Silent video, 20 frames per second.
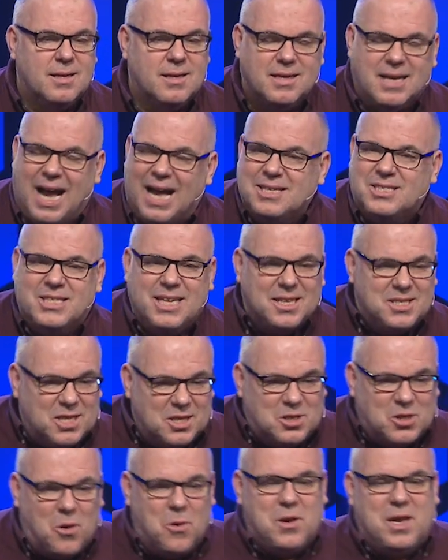God says
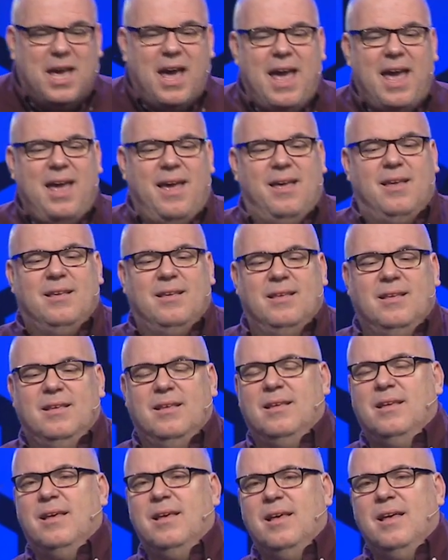it's okay.
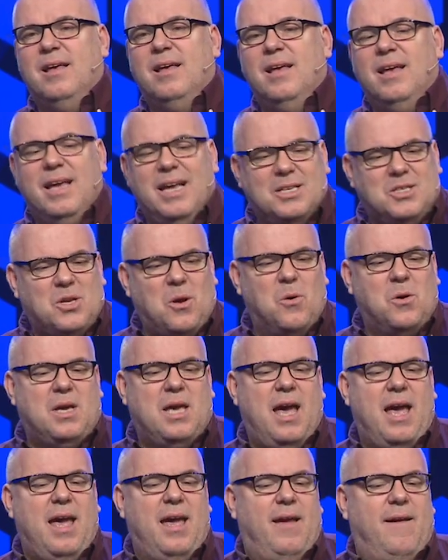It's
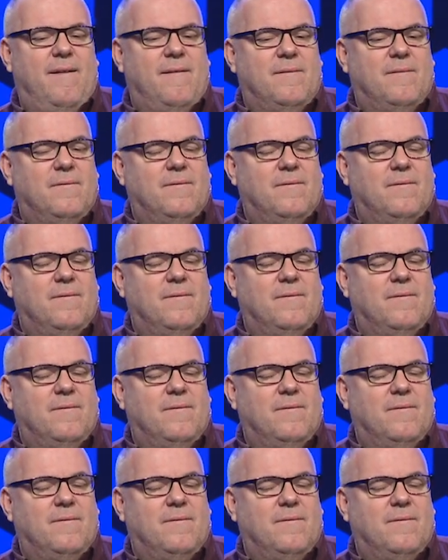okay.